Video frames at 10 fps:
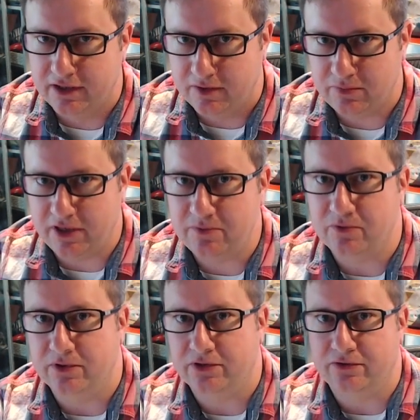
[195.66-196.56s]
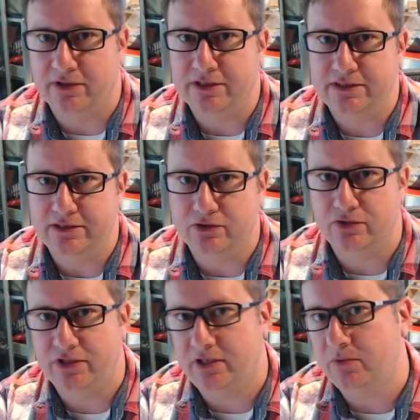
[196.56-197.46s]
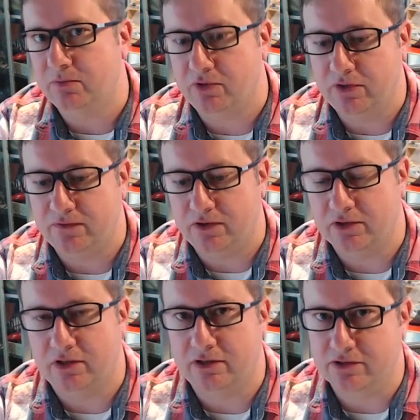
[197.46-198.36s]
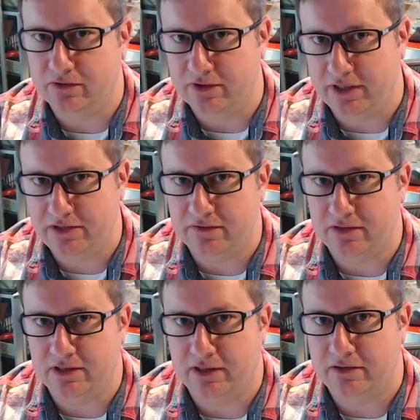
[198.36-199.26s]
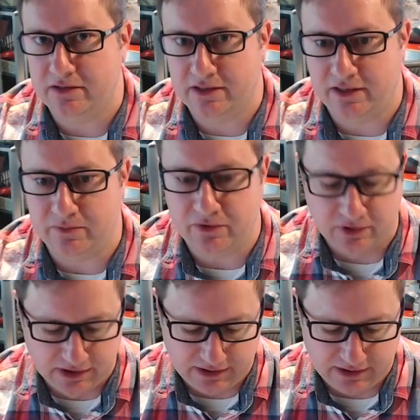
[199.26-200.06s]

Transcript: paperwork on it, you could keep your profile cards on the edge of the table